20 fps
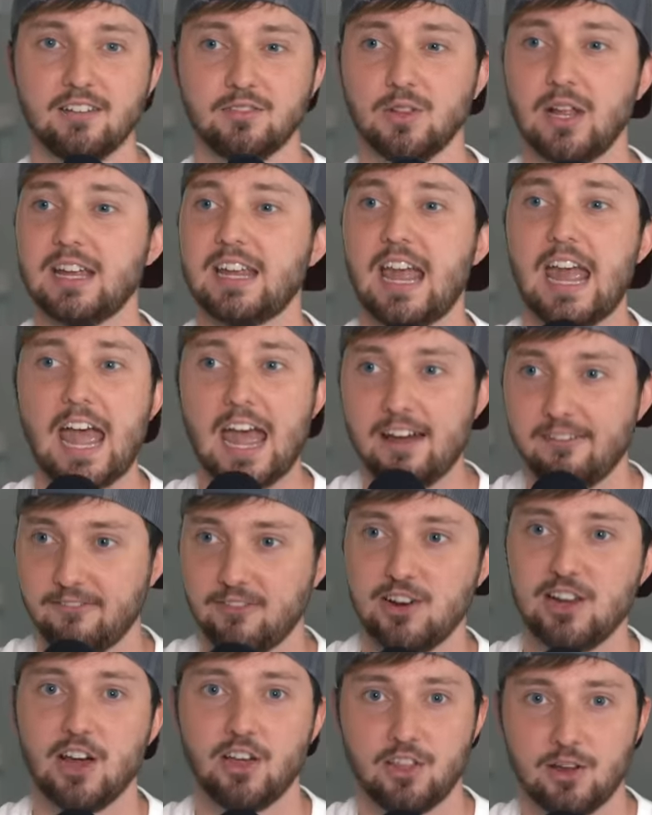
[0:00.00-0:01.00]
like
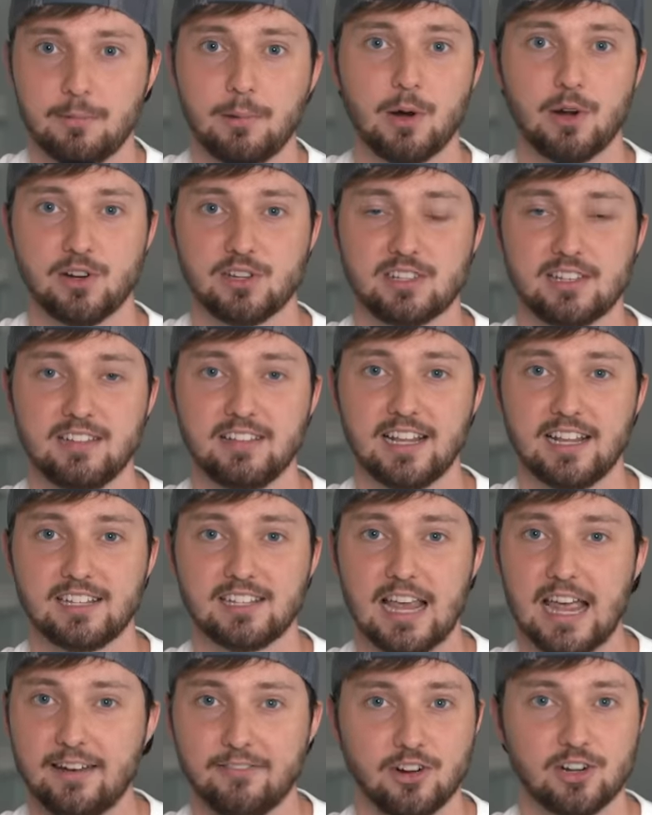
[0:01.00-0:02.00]
every other person
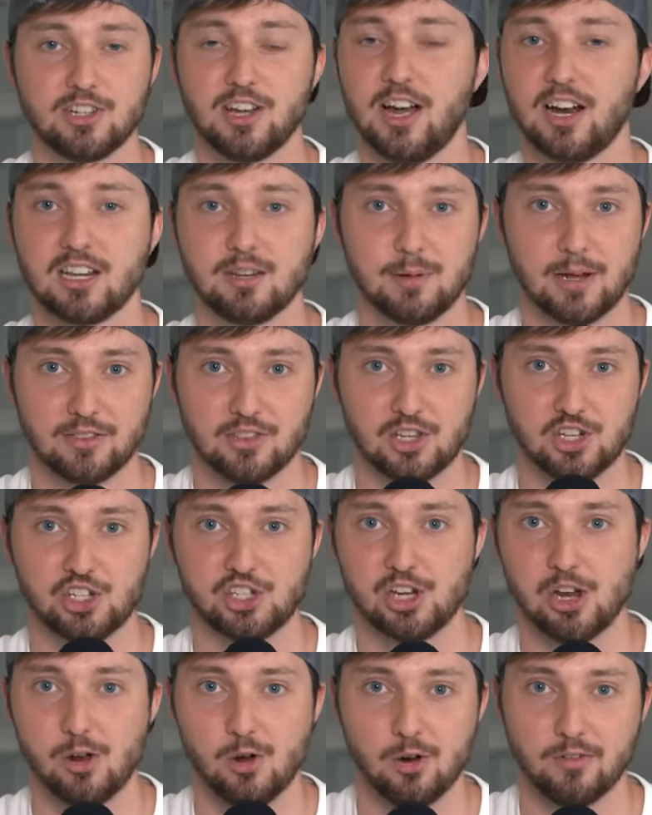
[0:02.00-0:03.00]
that's ever talked about this
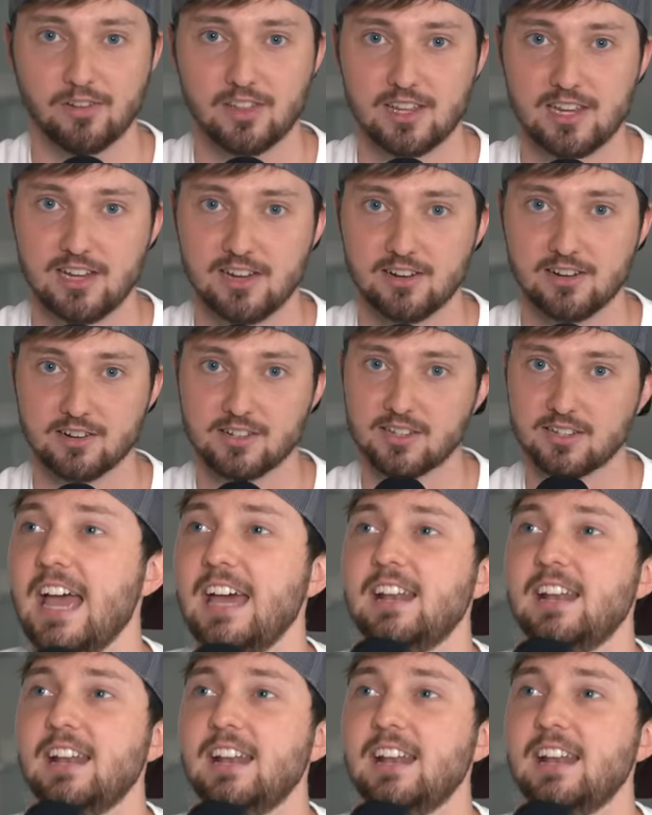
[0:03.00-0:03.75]
show over the years.